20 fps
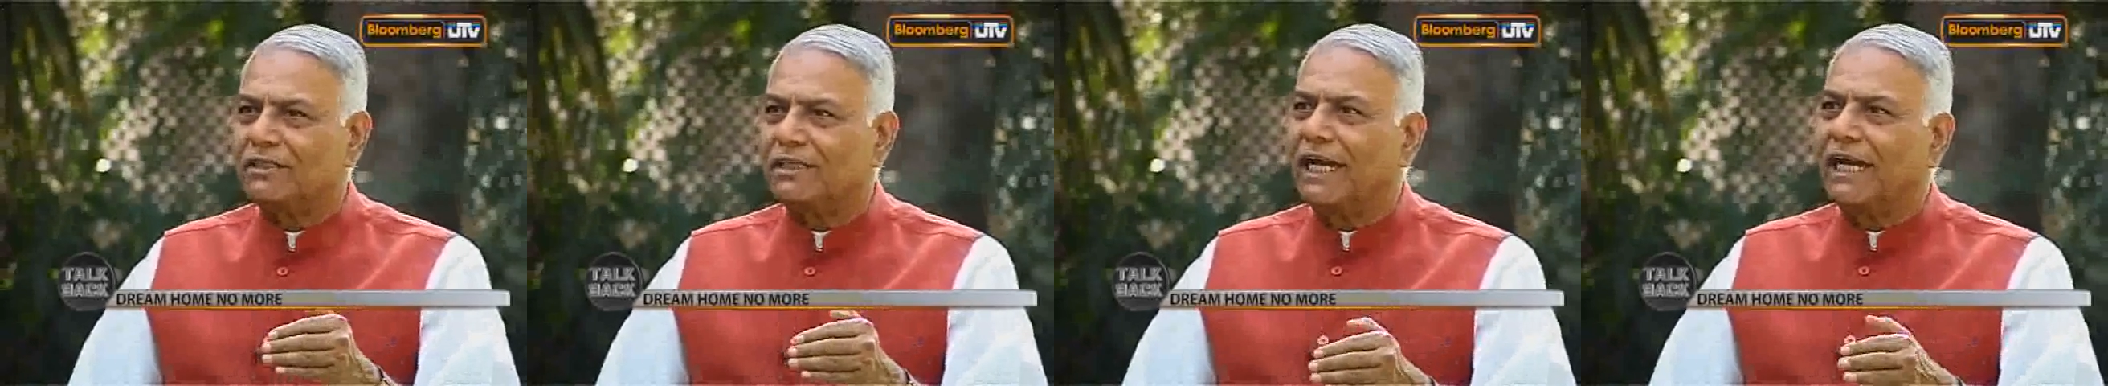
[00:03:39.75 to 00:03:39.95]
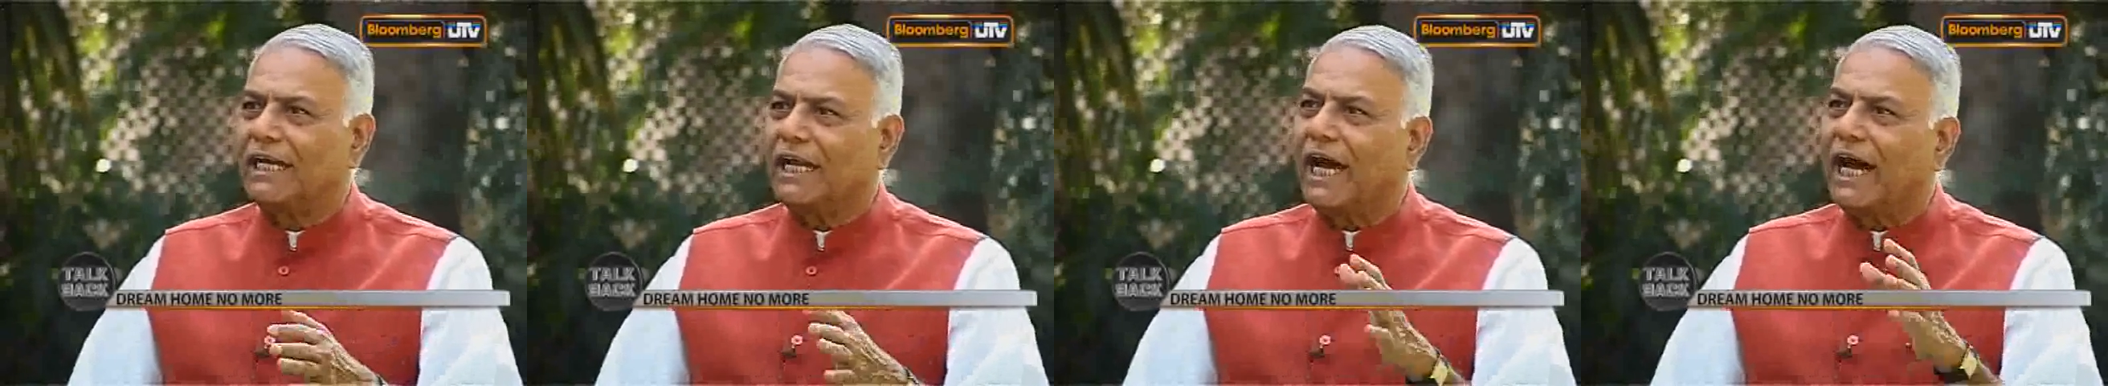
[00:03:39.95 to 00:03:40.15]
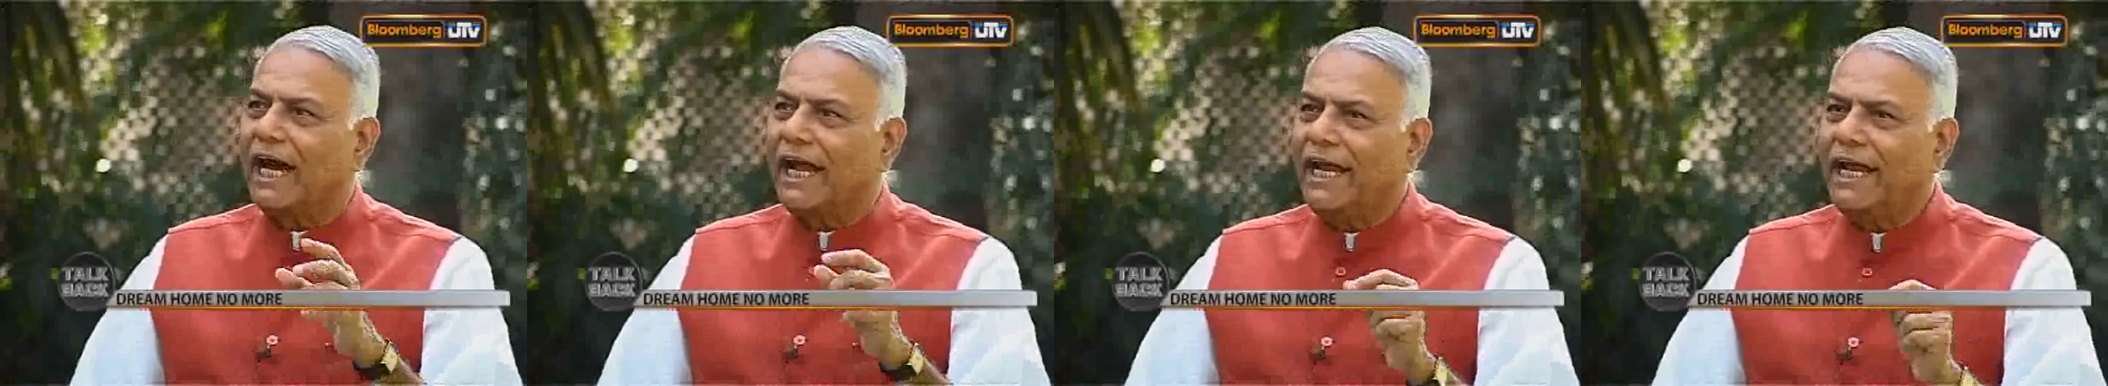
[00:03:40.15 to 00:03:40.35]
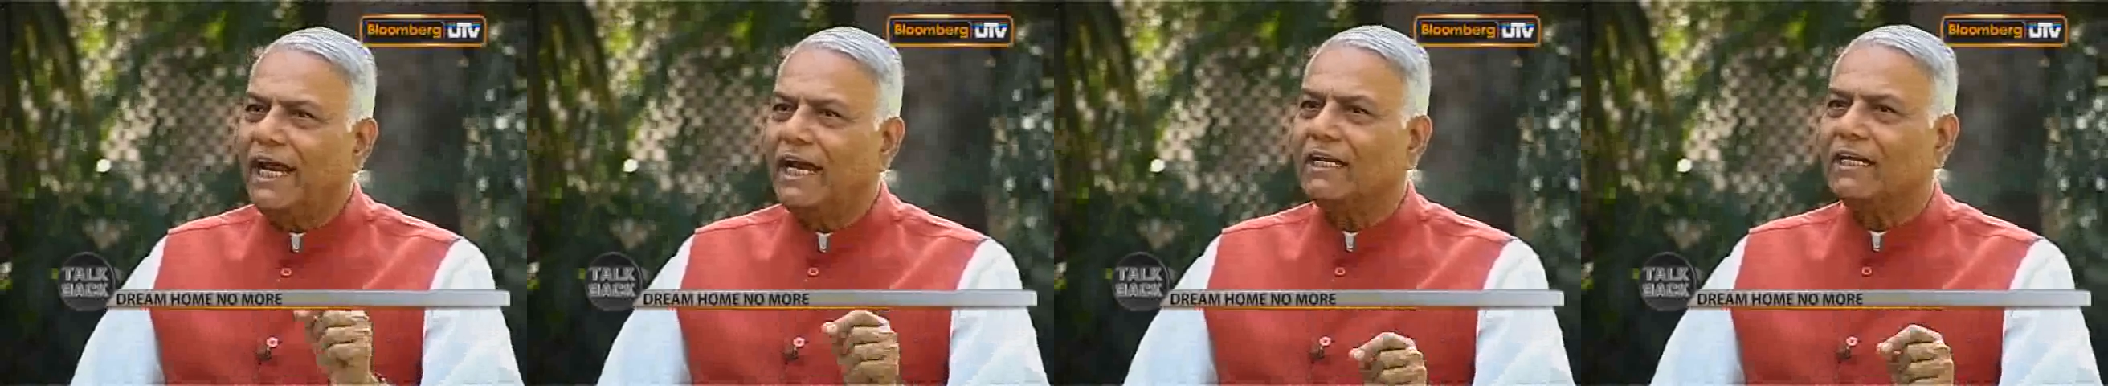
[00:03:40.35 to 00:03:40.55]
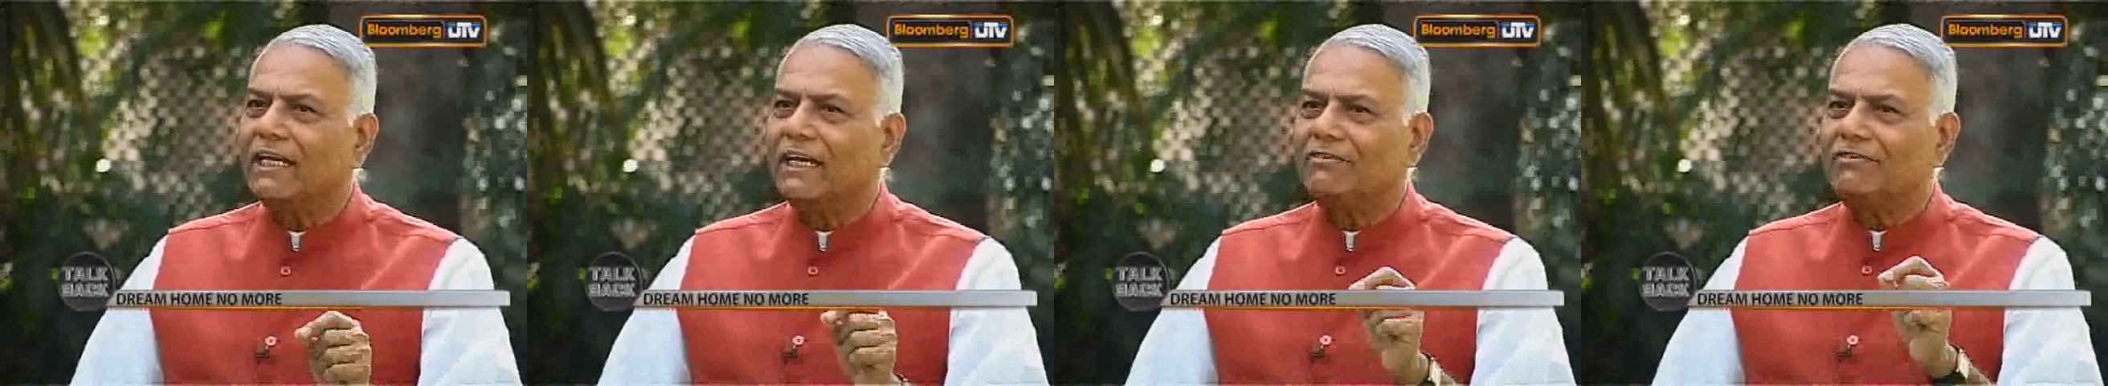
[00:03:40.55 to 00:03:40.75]
that I
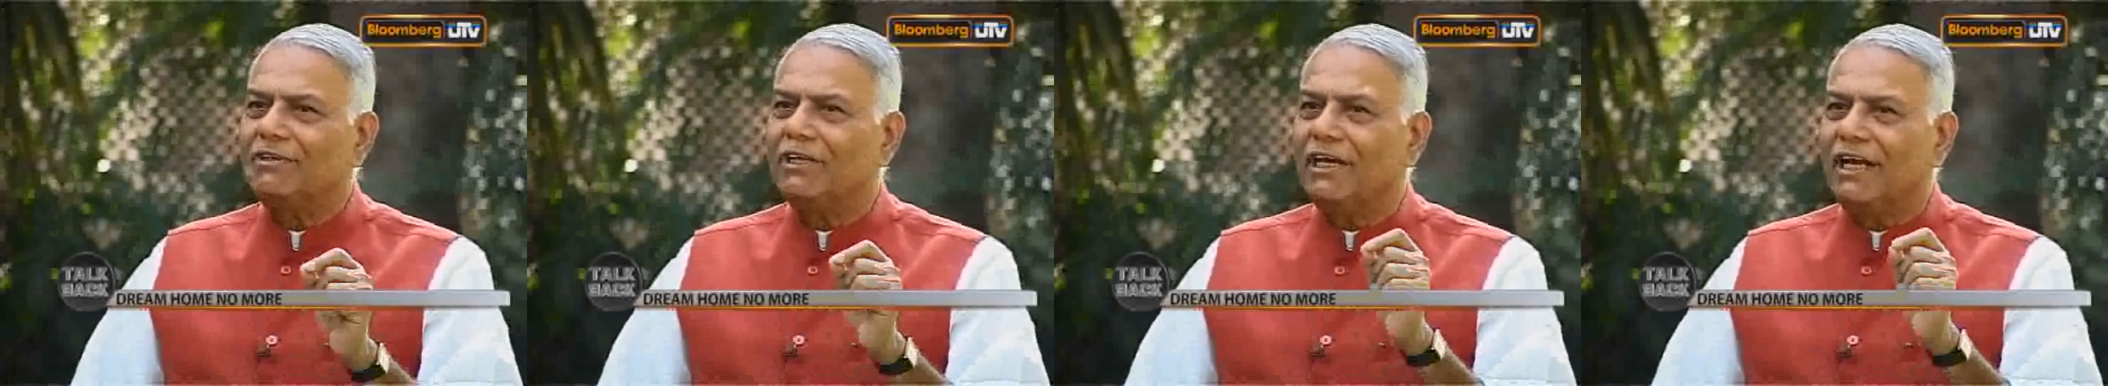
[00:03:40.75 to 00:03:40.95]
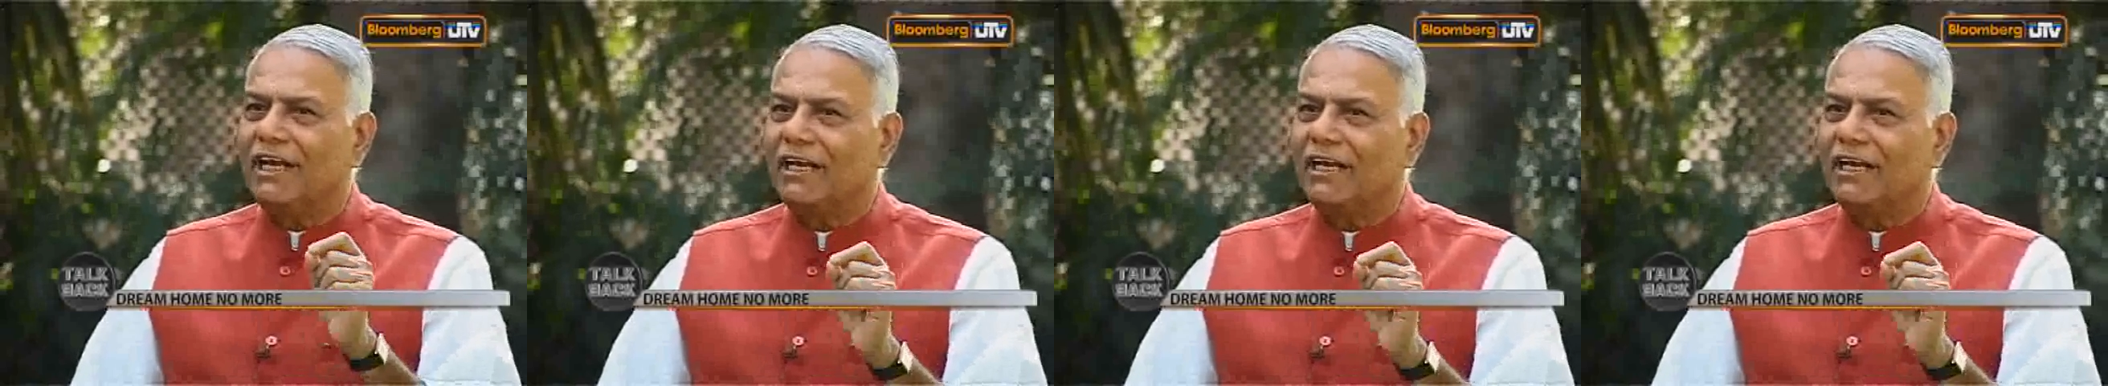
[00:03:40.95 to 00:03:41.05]
had given